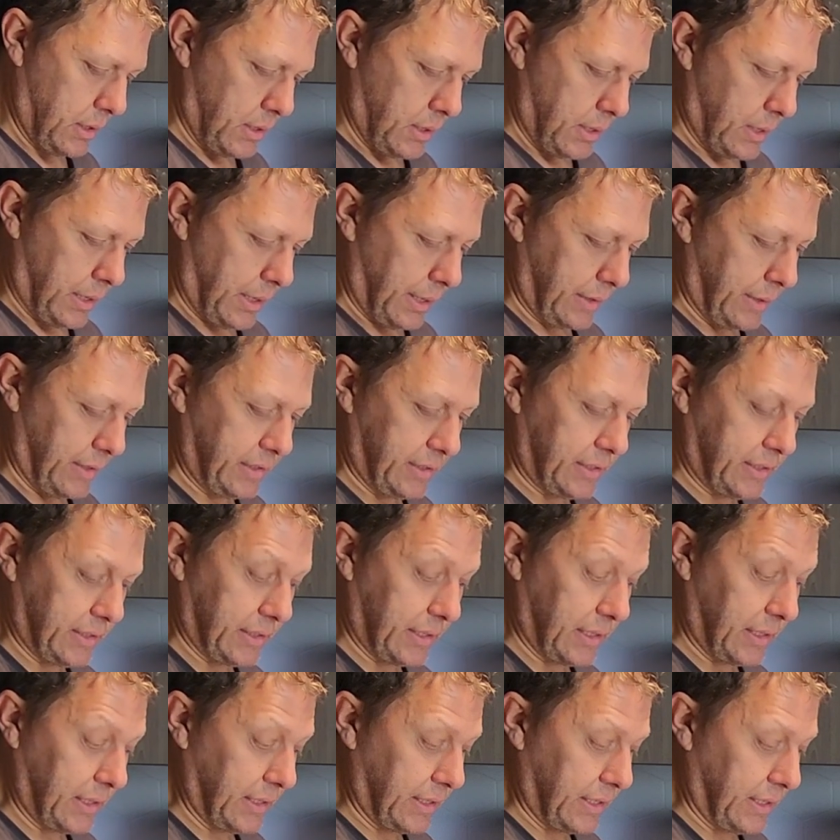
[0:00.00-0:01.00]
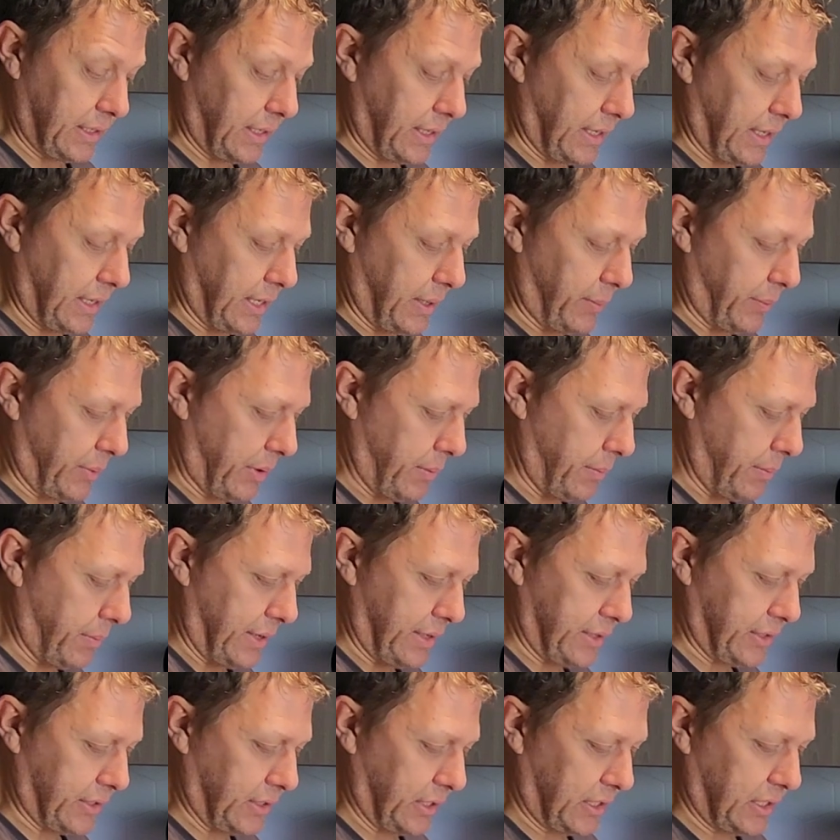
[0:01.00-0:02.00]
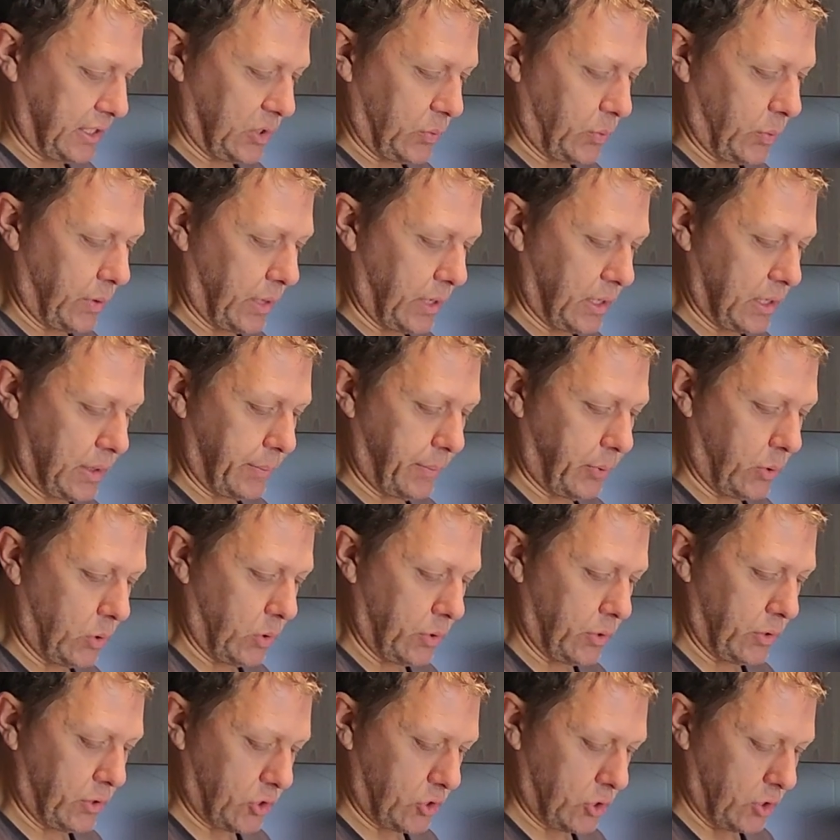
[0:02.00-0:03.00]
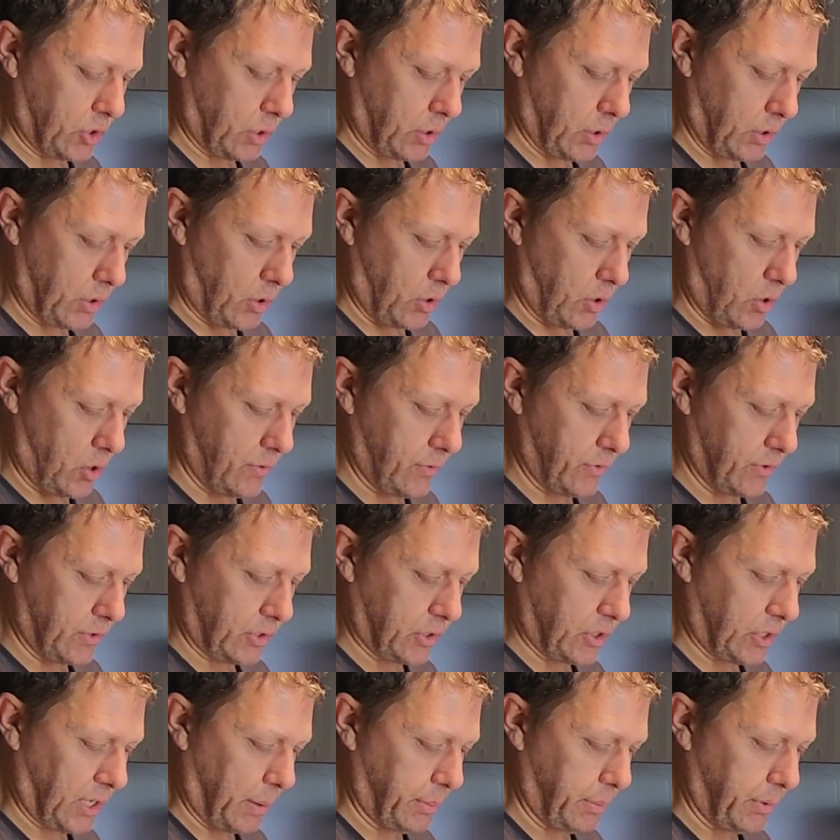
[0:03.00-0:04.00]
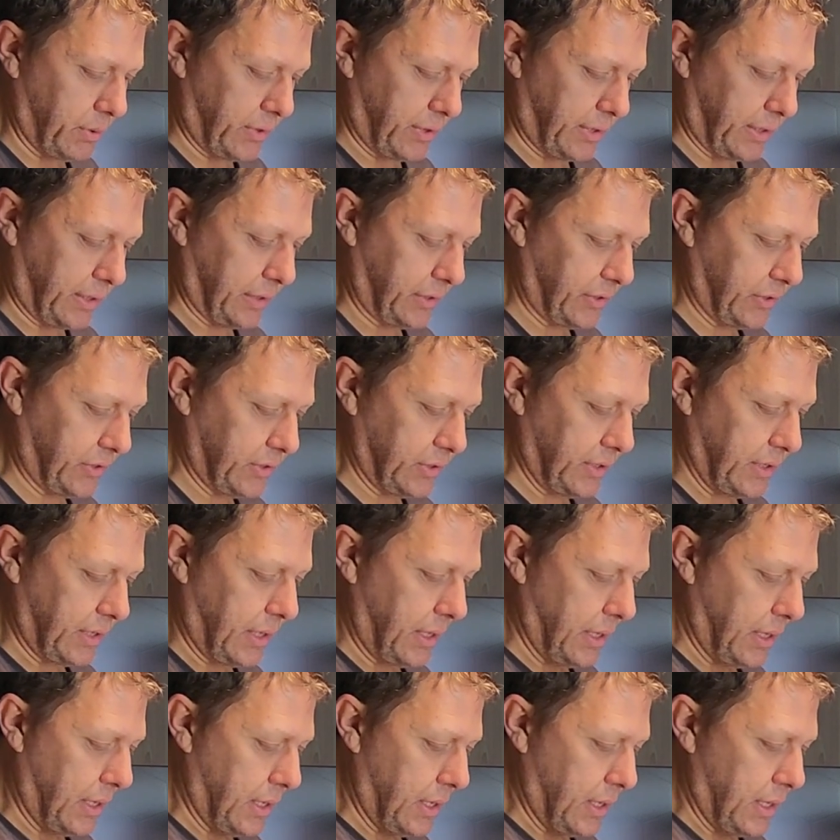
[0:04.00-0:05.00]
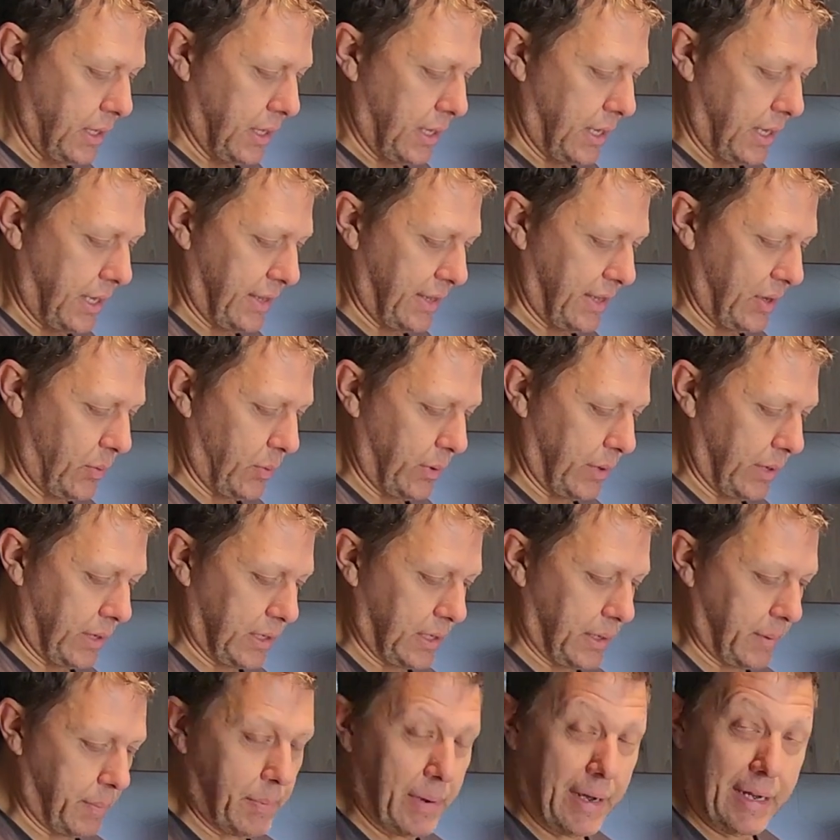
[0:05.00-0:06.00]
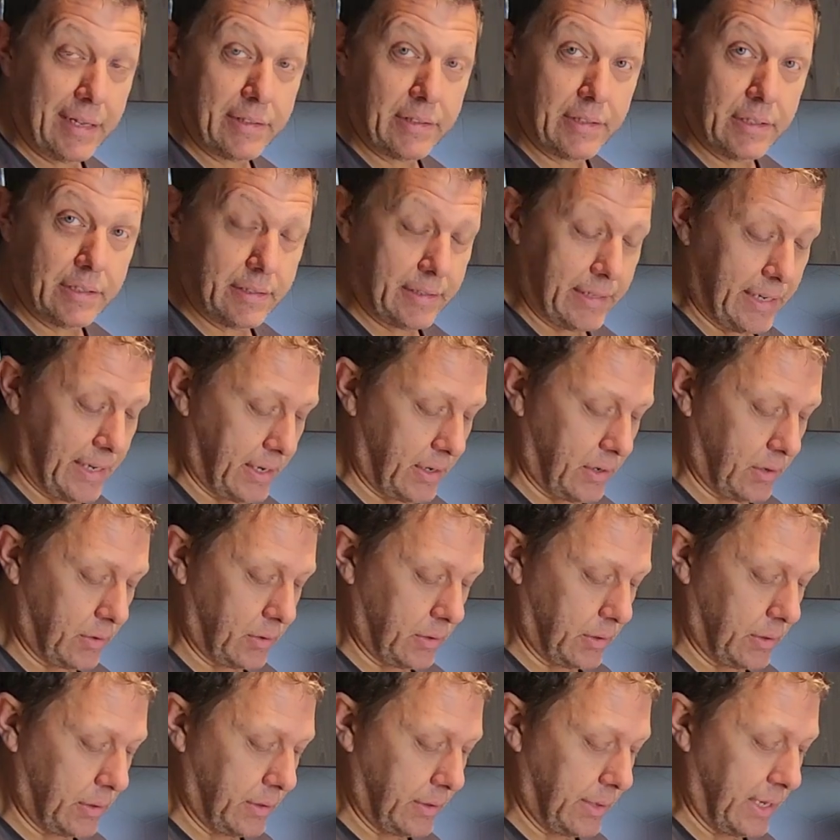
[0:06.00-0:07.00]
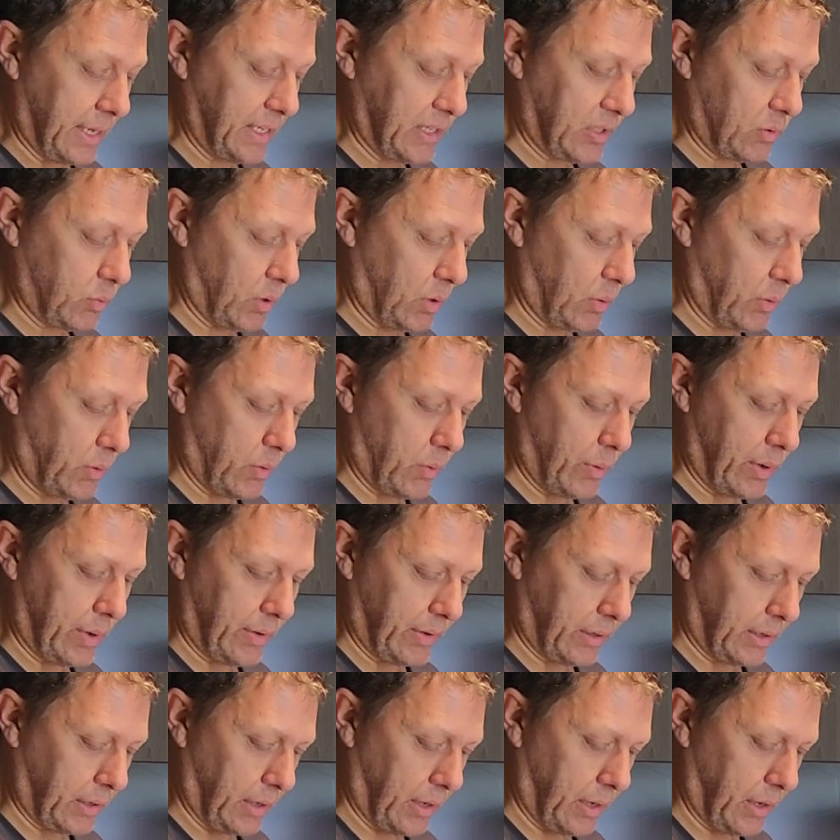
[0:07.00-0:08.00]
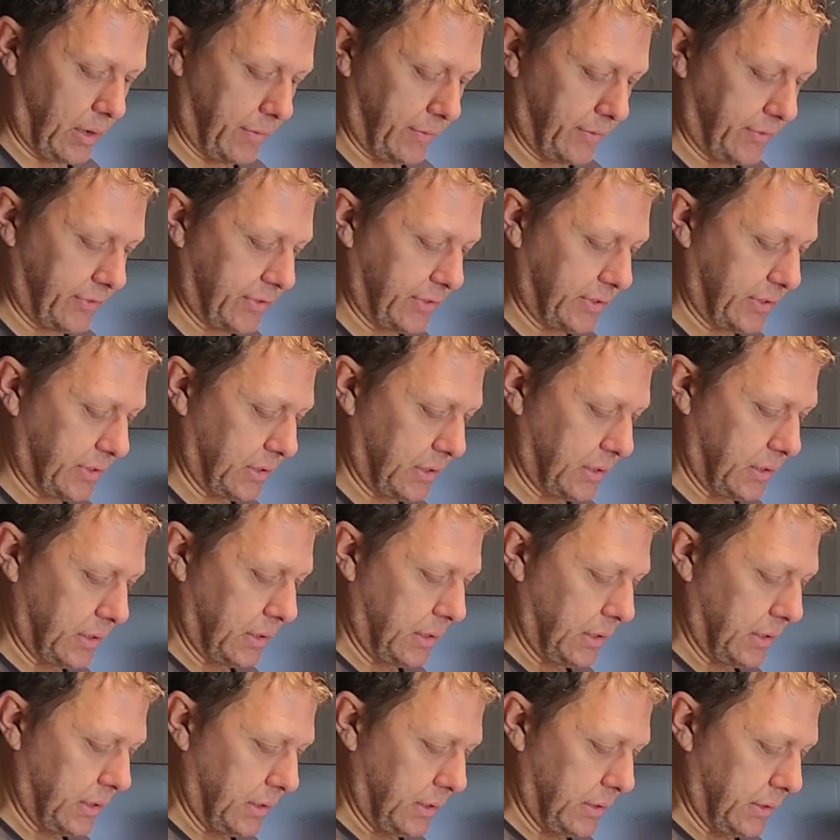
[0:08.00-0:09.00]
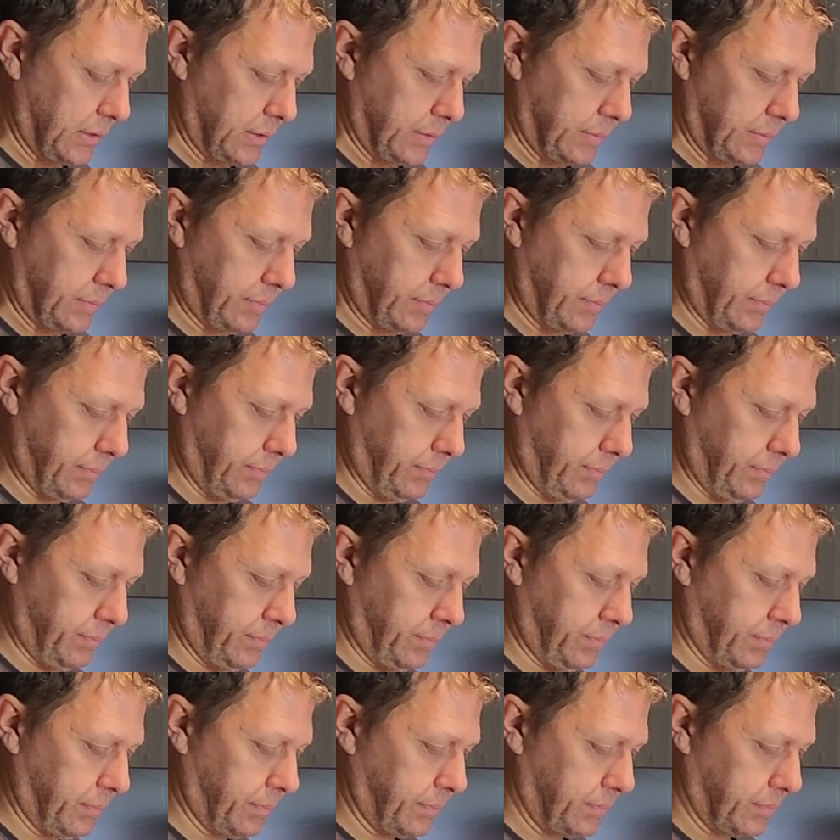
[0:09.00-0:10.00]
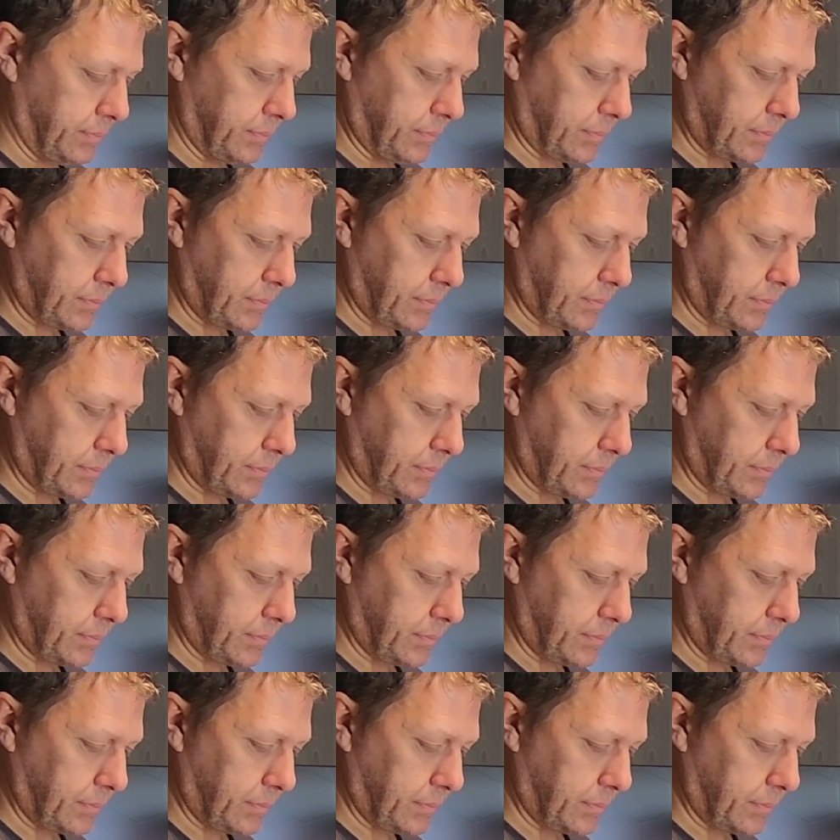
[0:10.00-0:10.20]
And this is going to get a little bit messy because we're going to pour the chocolate over the top of this. And then we're going to pat it down. That's why we wear the gloves. And